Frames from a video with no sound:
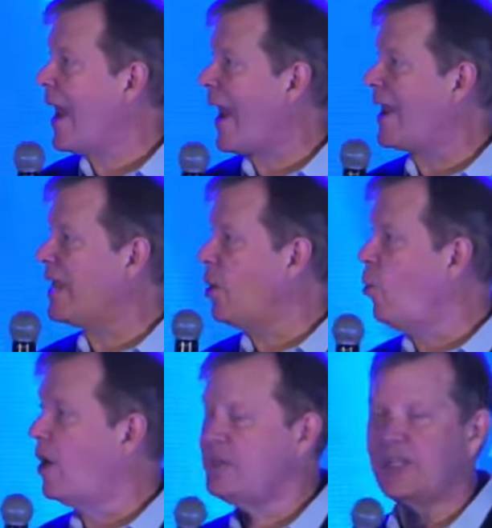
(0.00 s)
and it
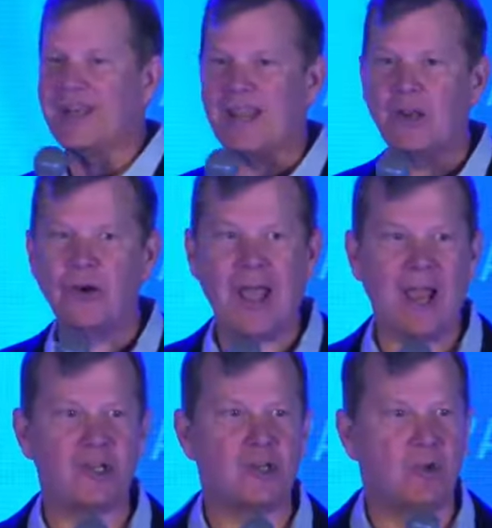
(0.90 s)
was an
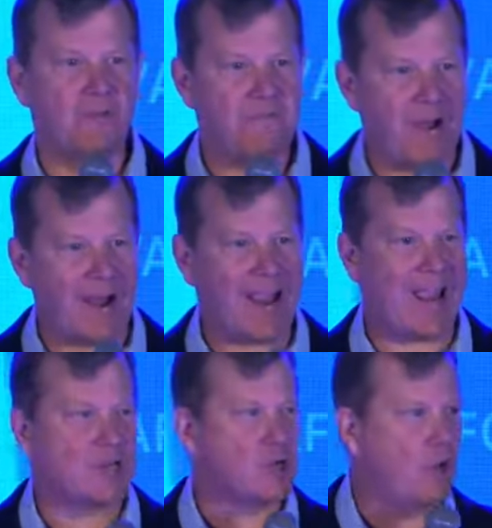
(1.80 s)
international
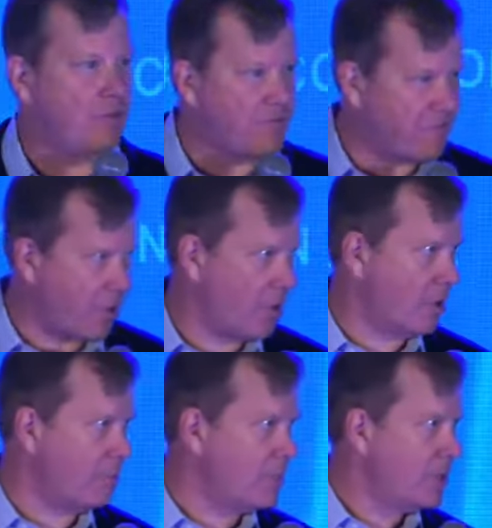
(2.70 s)
financial
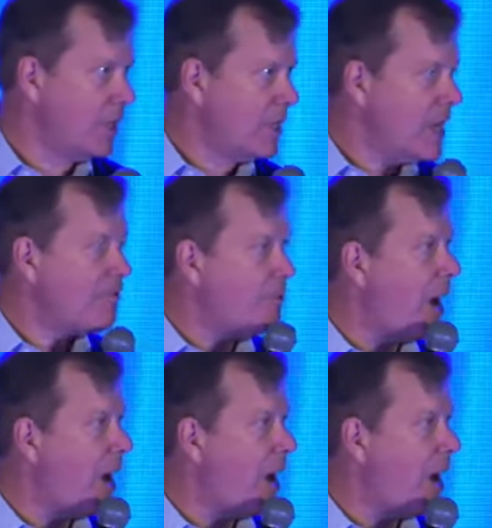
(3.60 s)
firm. Never